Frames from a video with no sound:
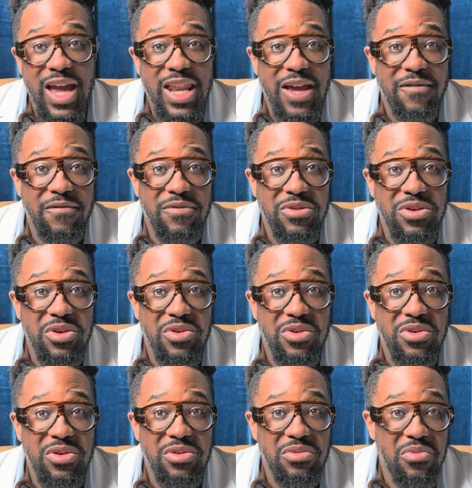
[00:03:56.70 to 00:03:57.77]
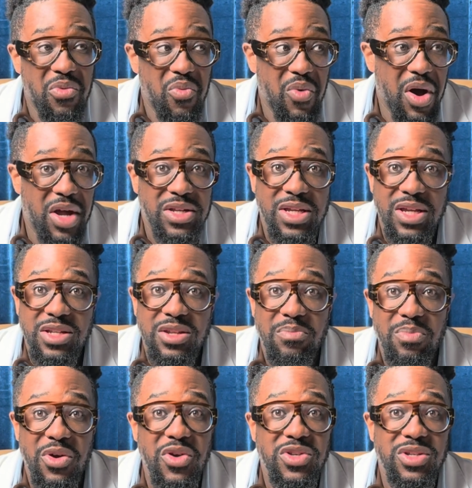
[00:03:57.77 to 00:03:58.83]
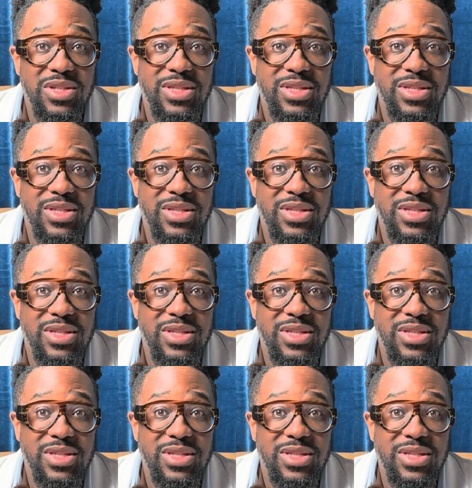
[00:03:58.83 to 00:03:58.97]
if you're wanting to purchase